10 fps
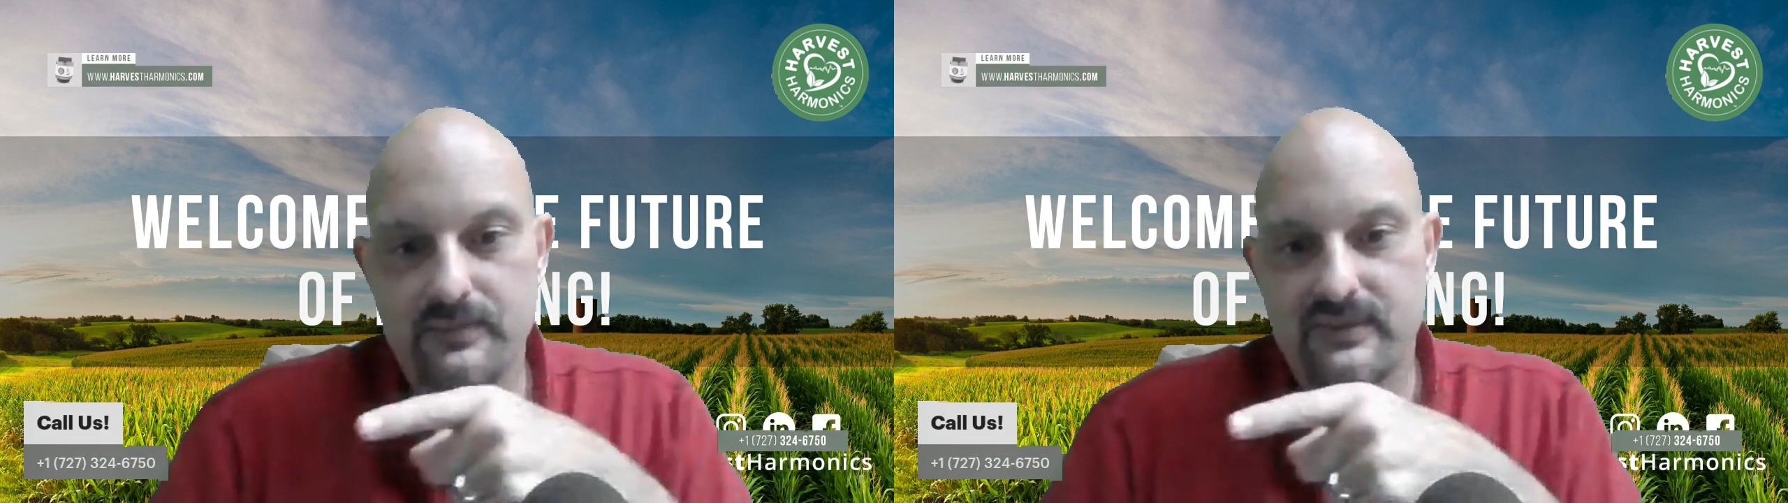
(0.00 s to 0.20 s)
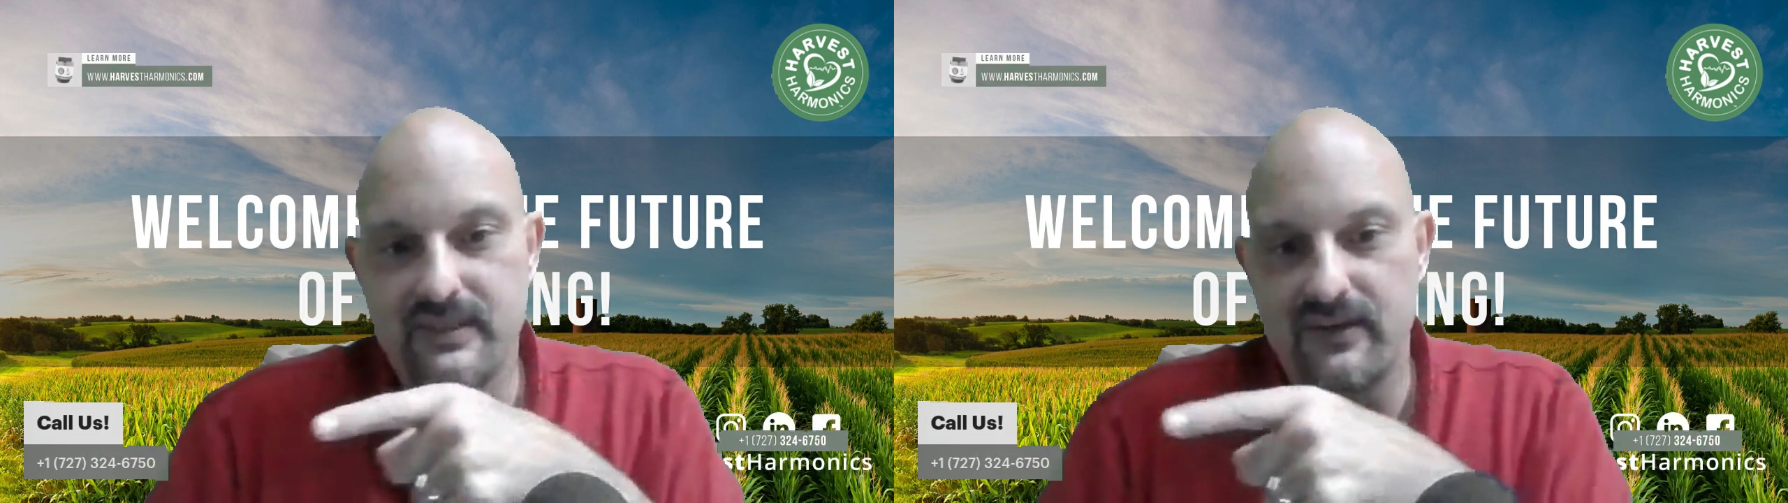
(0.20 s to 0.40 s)

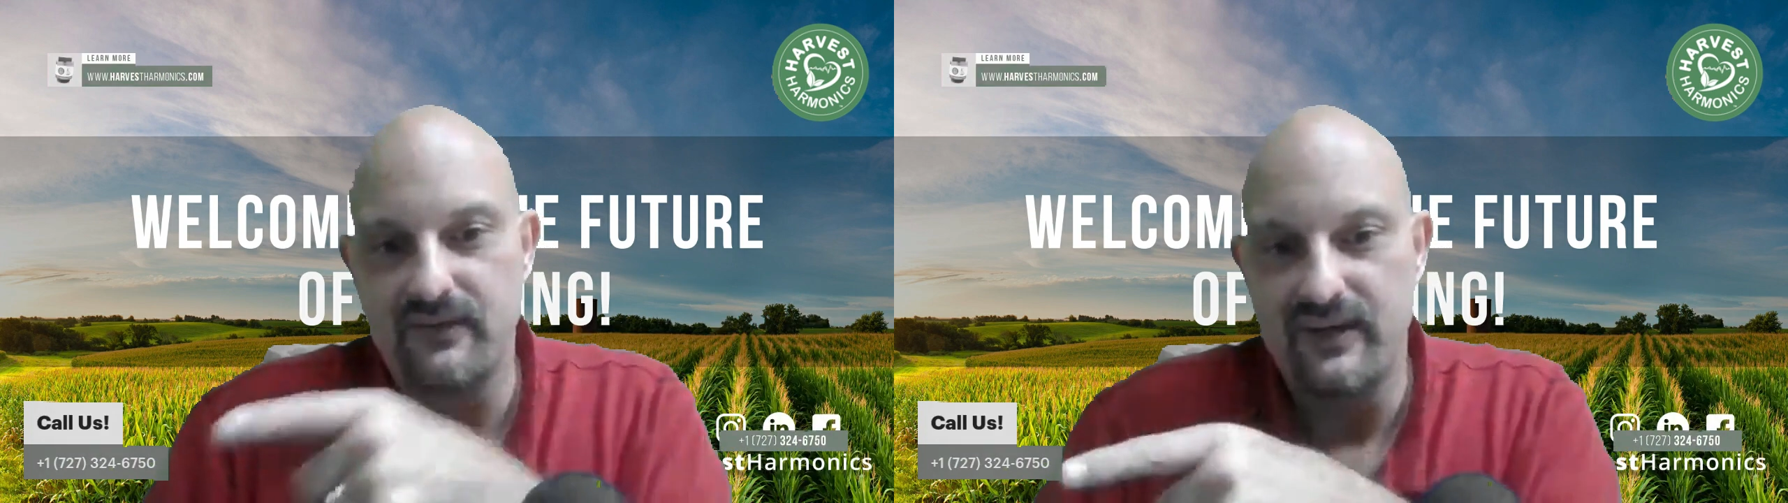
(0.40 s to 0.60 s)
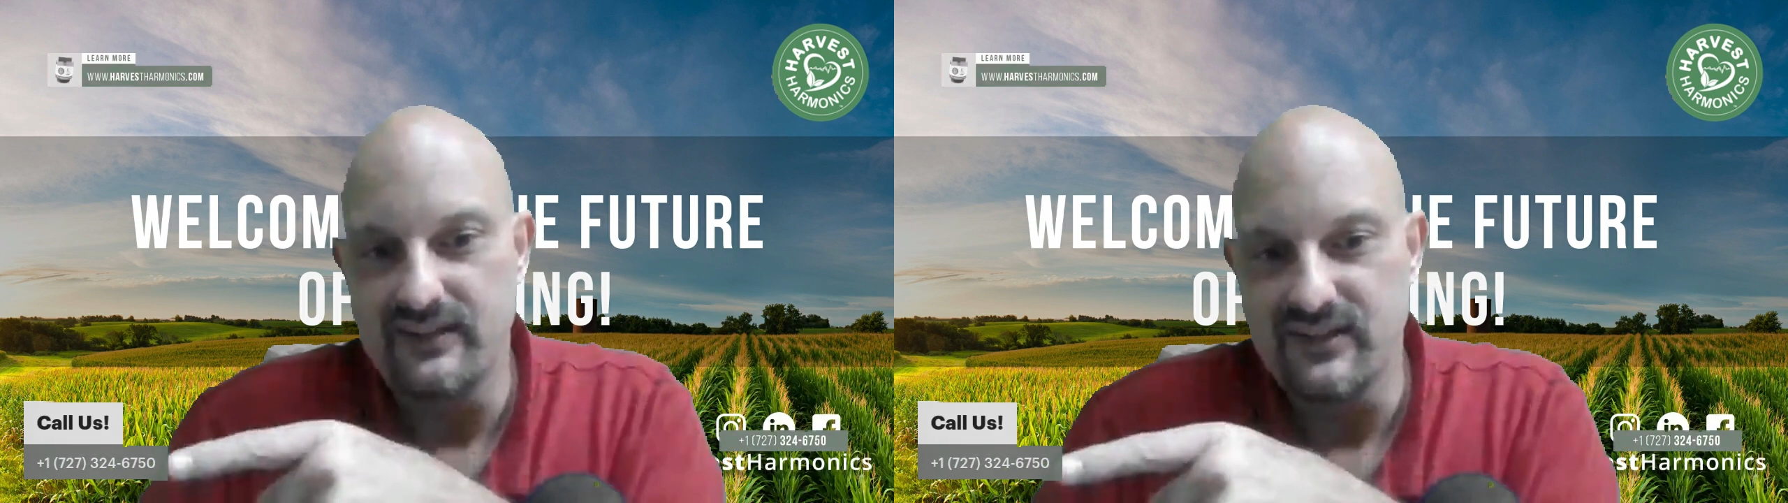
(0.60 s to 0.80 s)
Oops, down
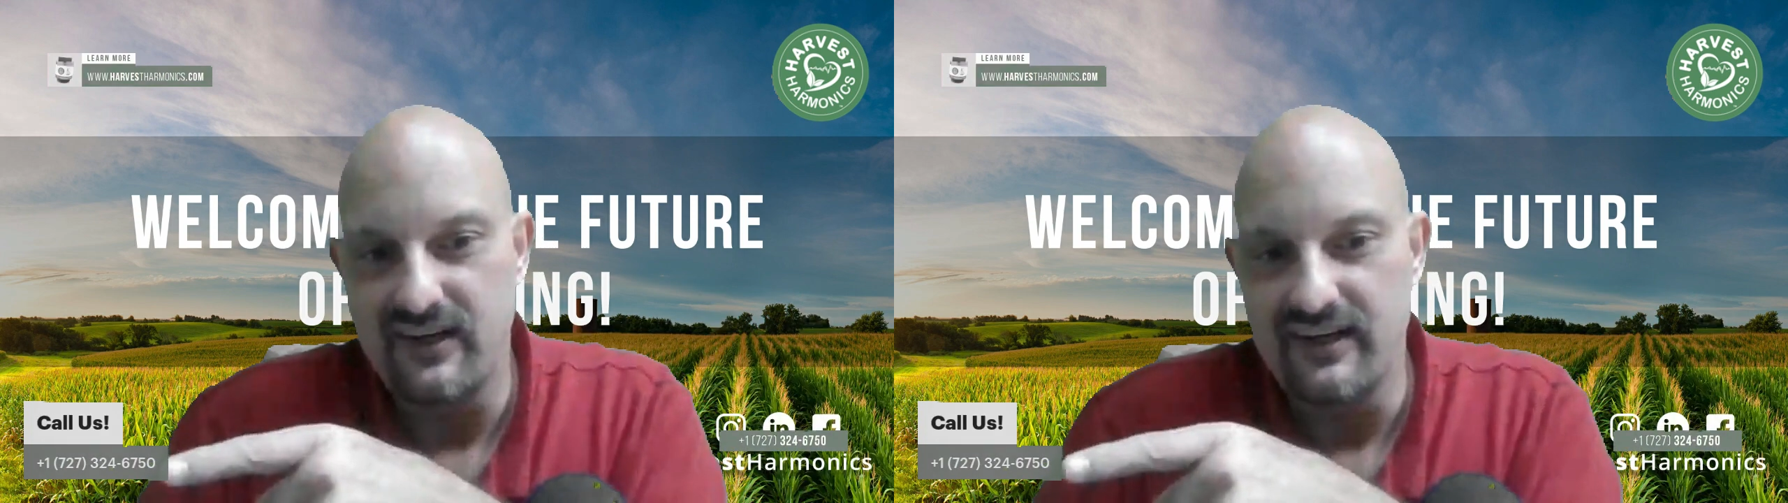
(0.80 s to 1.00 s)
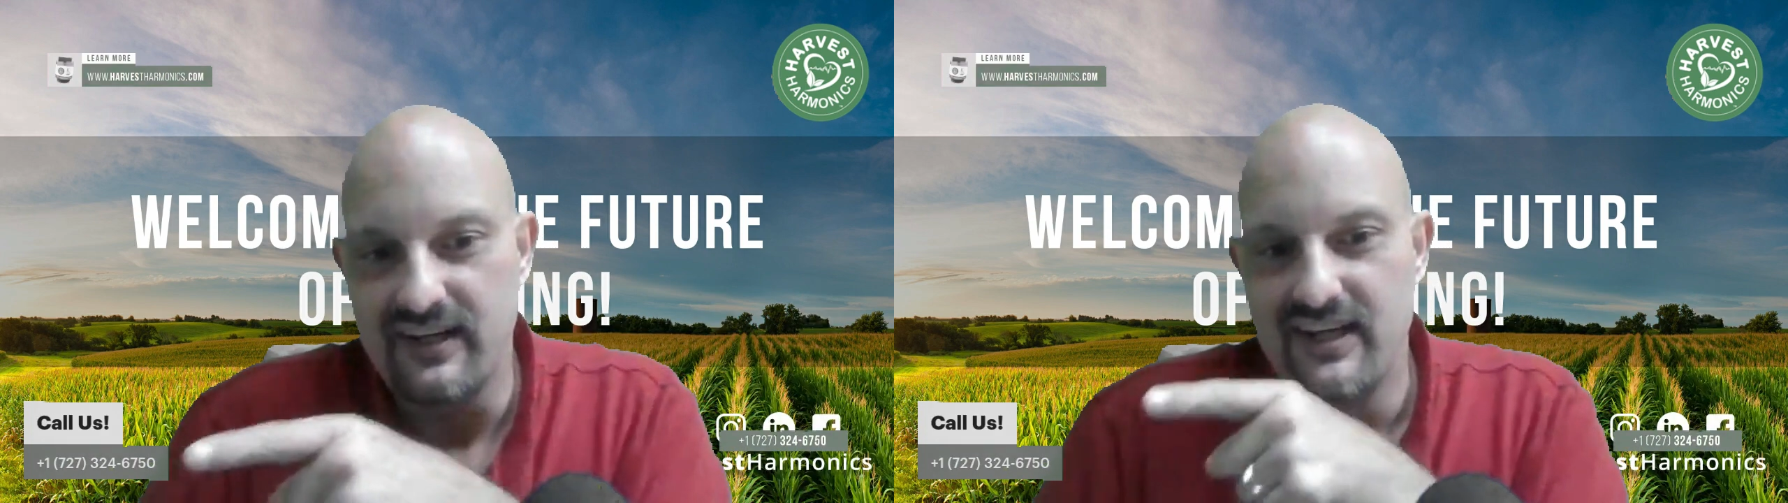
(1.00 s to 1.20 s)
over here,
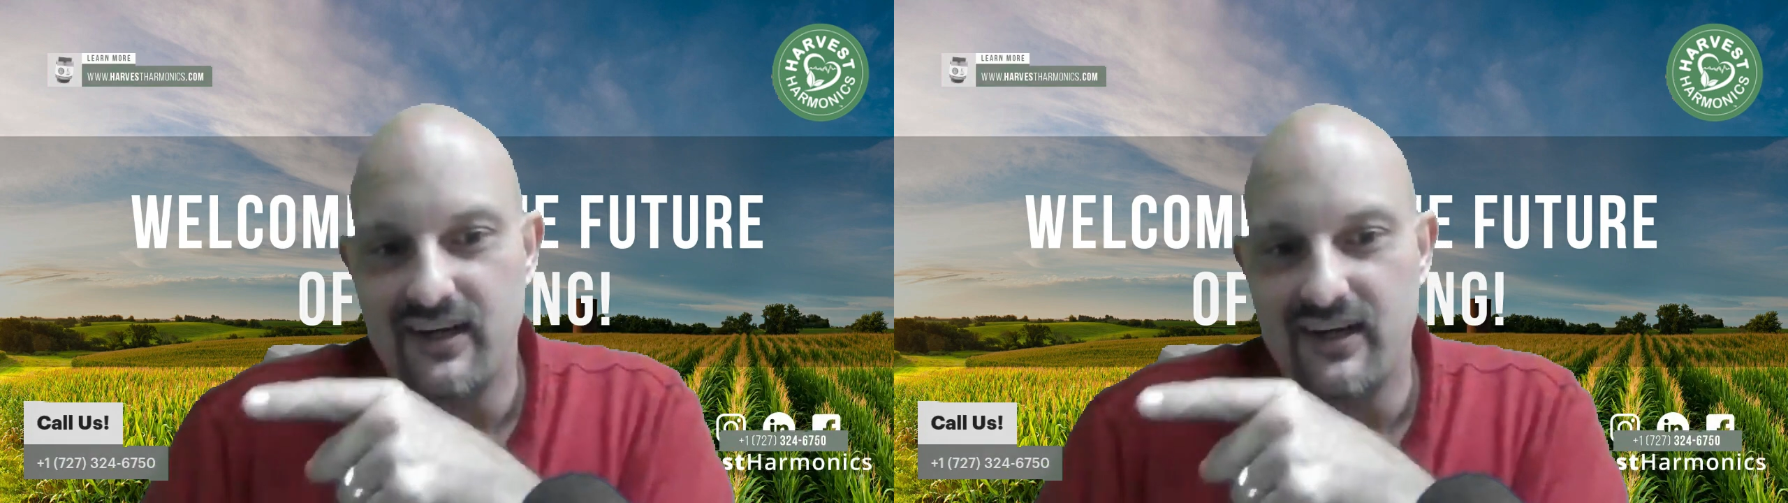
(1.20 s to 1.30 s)
sorry.